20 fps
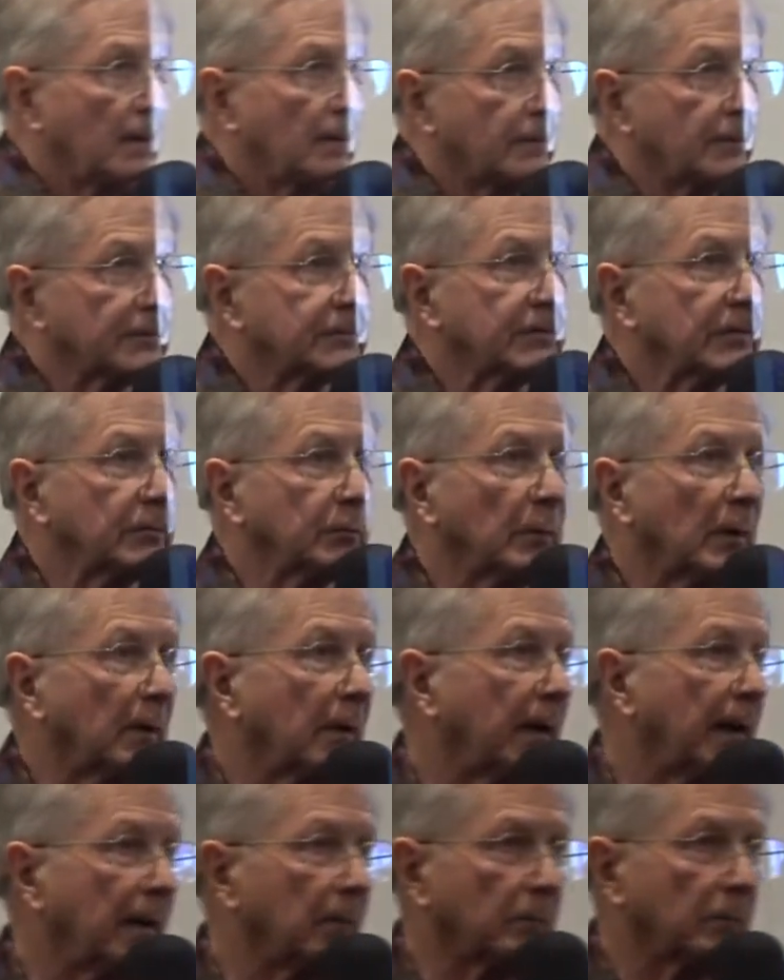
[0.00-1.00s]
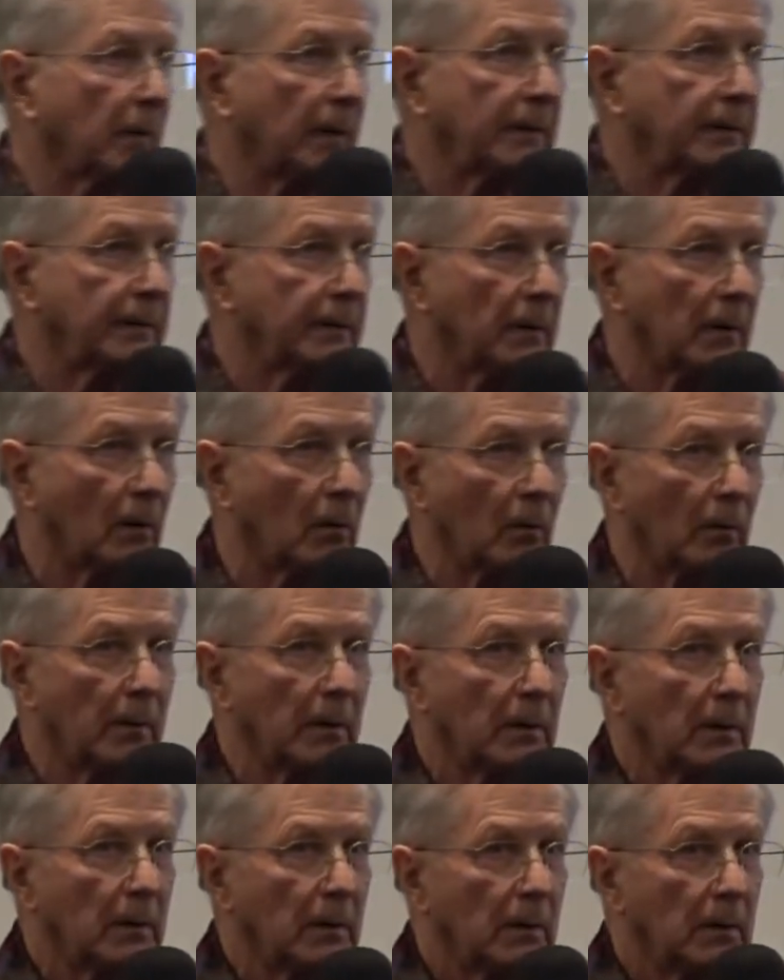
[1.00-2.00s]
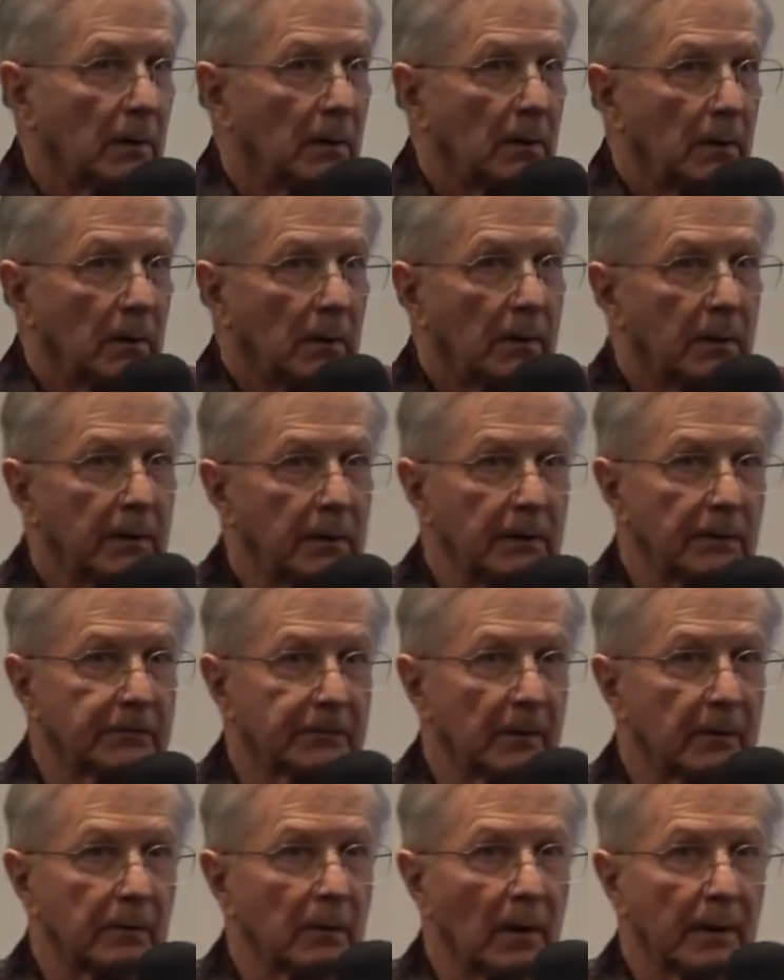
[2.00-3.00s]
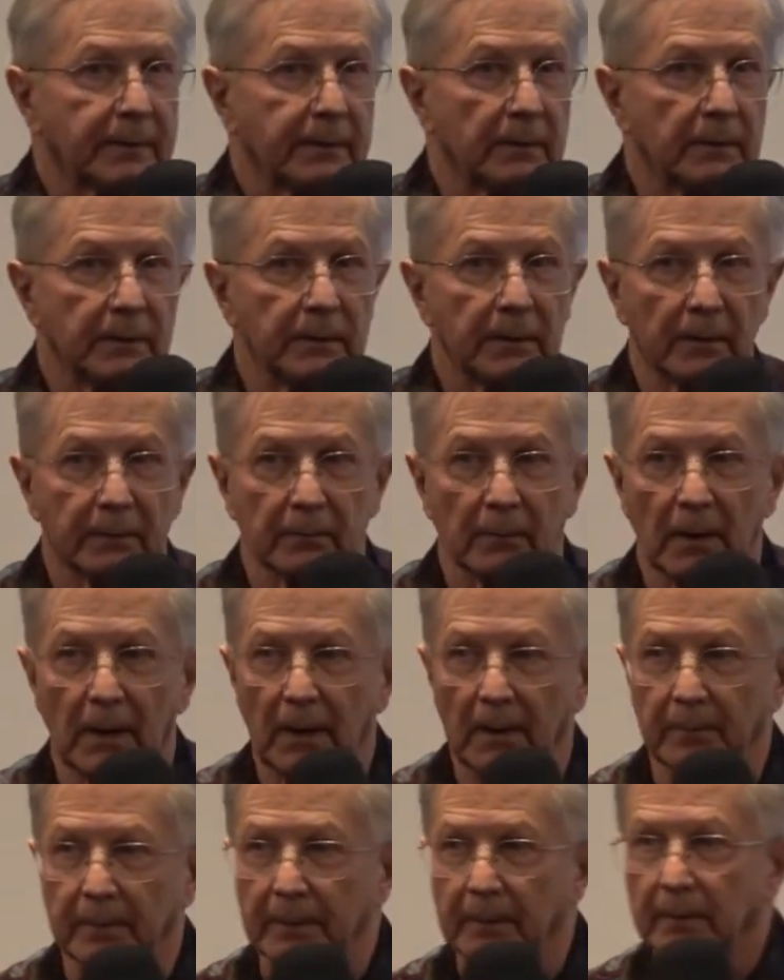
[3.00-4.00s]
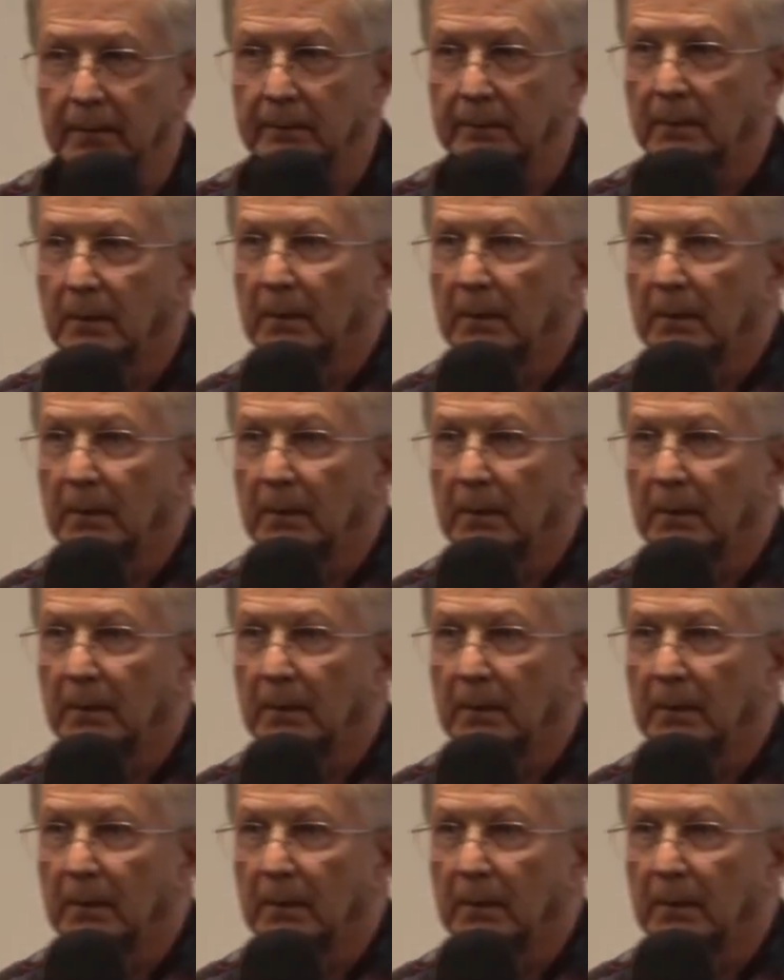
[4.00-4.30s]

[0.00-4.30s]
This is where ham radio is unlike any other hobby.